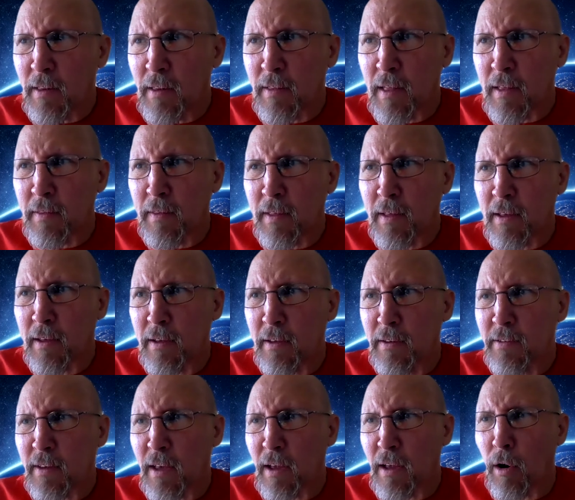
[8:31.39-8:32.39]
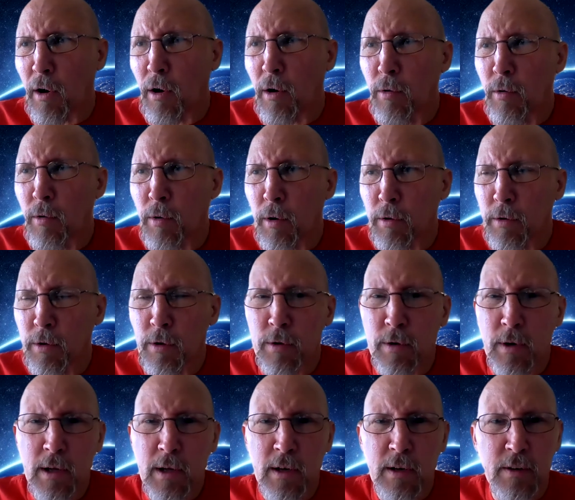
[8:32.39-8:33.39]
And then they said, oh, well,
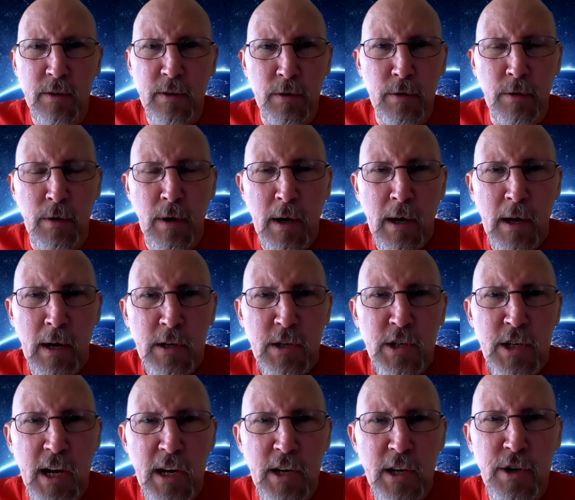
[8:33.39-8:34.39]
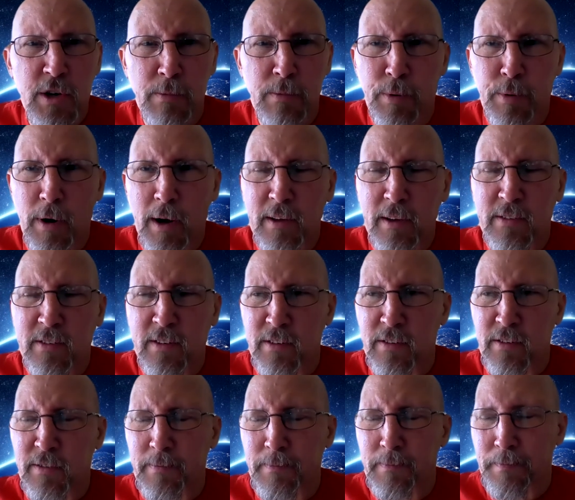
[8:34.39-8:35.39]
you need to change your
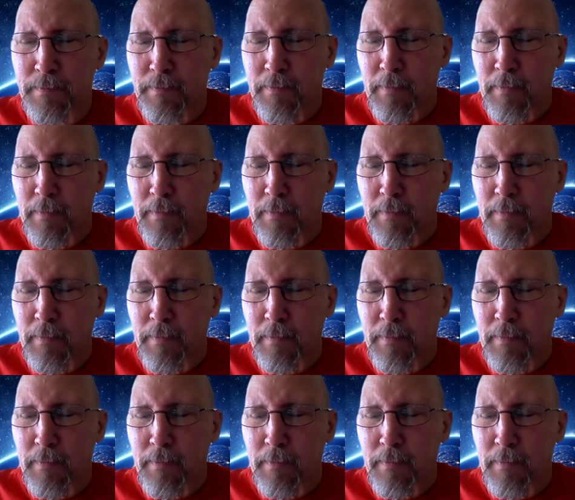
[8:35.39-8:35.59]
prices.